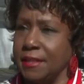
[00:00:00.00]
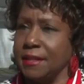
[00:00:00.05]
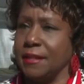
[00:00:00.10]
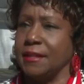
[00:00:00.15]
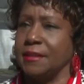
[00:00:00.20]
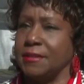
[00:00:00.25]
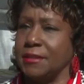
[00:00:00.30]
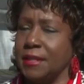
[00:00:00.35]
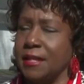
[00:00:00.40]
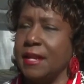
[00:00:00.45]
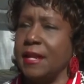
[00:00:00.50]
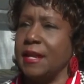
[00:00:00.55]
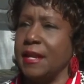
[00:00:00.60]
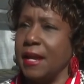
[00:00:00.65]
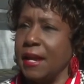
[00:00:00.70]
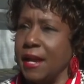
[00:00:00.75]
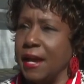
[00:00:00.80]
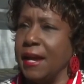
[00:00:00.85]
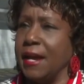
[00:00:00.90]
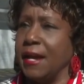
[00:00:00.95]
this.
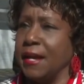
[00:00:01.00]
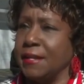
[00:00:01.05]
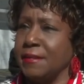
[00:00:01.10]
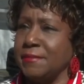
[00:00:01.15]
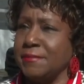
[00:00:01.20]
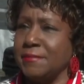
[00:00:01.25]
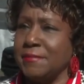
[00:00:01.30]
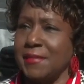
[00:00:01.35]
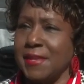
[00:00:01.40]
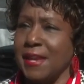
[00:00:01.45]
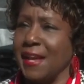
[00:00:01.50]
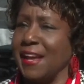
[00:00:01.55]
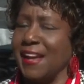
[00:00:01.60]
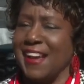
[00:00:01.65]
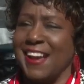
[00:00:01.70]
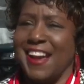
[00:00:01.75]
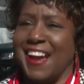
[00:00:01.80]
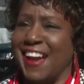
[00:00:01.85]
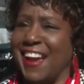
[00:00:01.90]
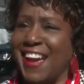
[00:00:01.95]
And
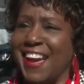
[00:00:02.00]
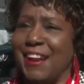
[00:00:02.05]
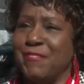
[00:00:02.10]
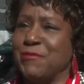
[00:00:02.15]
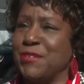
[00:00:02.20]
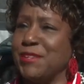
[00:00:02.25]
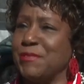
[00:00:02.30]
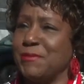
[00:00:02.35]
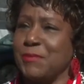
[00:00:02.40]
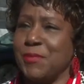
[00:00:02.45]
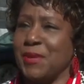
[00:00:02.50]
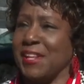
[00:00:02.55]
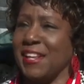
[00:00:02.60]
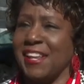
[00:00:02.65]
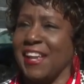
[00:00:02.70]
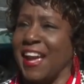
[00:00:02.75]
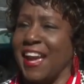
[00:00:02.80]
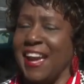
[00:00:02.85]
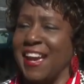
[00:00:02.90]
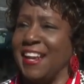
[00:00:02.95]
I haven't
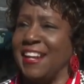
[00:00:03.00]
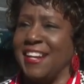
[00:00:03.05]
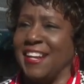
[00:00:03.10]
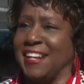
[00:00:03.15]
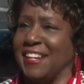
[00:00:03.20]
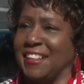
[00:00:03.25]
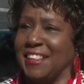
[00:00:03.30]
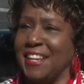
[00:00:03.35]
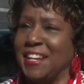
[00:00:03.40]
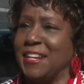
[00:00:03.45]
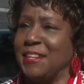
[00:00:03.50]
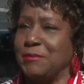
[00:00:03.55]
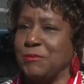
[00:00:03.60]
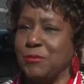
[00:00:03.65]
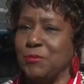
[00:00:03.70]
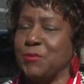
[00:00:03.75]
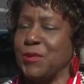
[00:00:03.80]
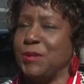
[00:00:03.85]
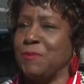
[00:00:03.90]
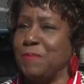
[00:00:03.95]
had anything
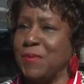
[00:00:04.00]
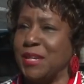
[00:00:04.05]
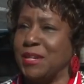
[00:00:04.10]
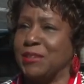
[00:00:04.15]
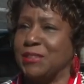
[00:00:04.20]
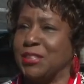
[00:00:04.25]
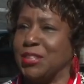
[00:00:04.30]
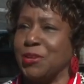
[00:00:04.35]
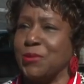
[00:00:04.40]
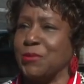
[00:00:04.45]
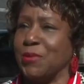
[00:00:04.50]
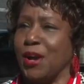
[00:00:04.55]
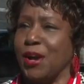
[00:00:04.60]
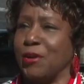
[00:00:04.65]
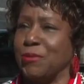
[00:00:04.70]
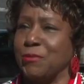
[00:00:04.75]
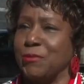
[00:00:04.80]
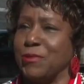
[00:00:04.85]
rebuilt or, or,